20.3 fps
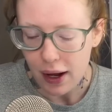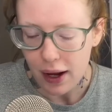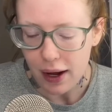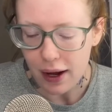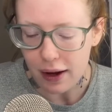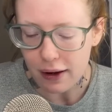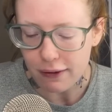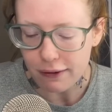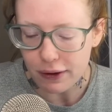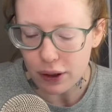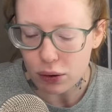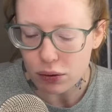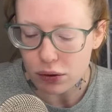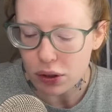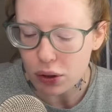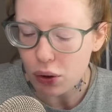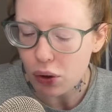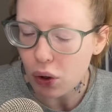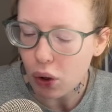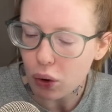If you
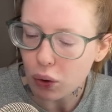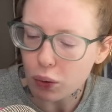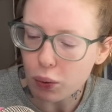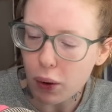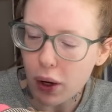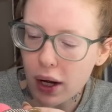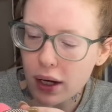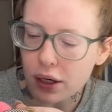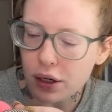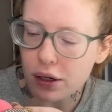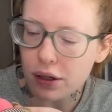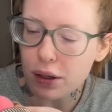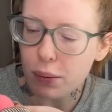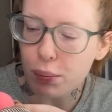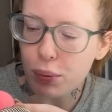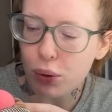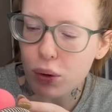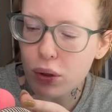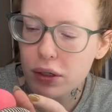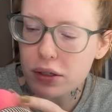do cold water, the
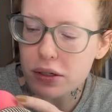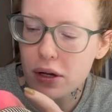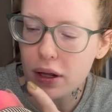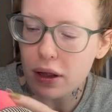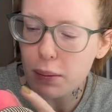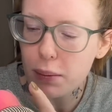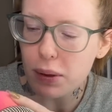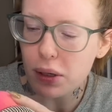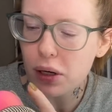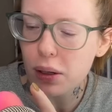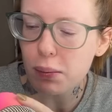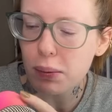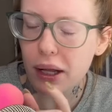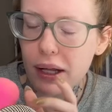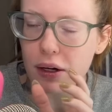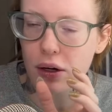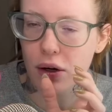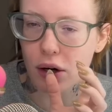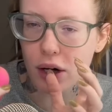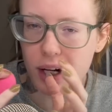pores on the beauty
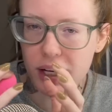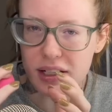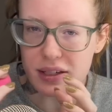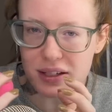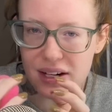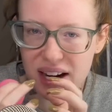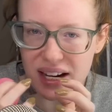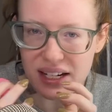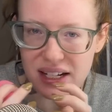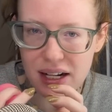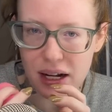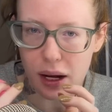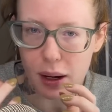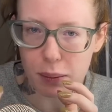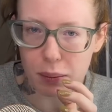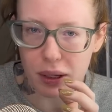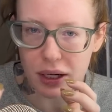blender are gonna tighten up,